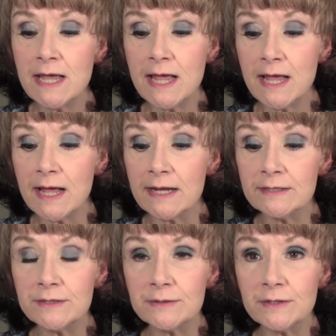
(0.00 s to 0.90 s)

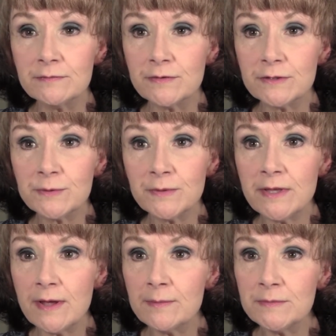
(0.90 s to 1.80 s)
and to converse with
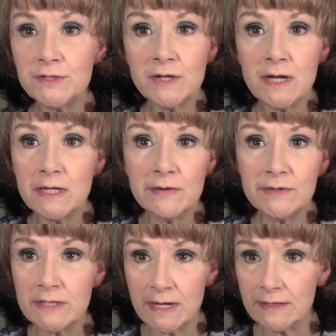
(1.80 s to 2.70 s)
them. It's not an
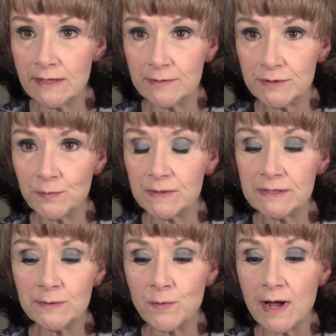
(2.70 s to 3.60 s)
everyday thing, just
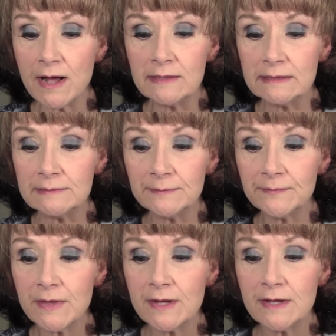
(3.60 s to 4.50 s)
once in a while.
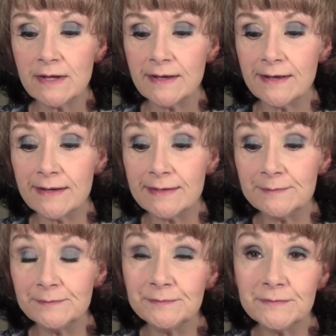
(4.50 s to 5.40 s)

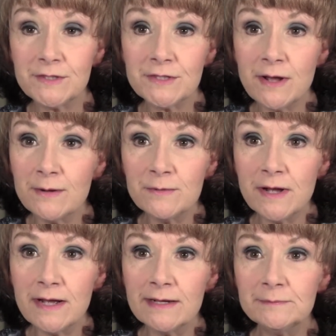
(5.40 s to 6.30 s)
And
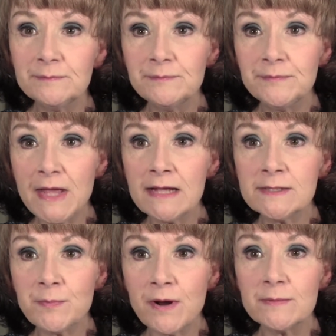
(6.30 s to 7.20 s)
so
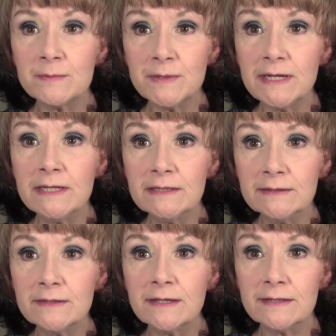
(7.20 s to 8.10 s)
that's probably
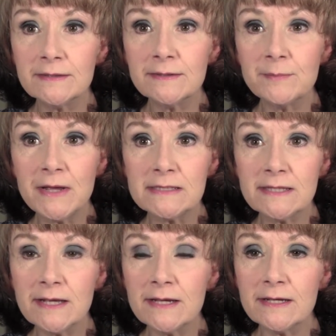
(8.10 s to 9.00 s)
the best
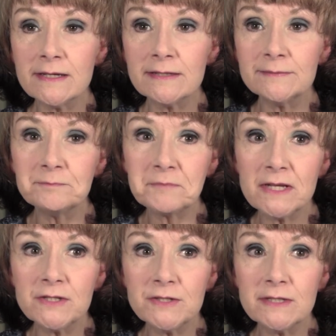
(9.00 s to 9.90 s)
thing,
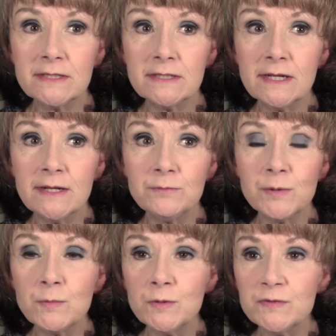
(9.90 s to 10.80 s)
is it
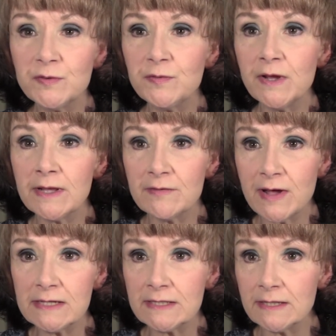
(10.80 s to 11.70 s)
removes a feeling of
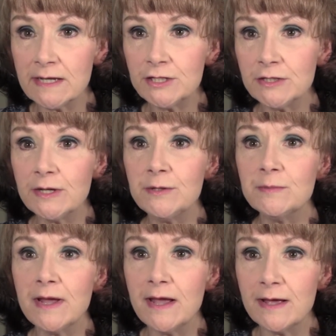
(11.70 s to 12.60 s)
isolation that you
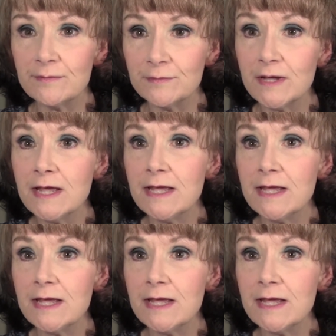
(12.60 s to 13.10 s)
may have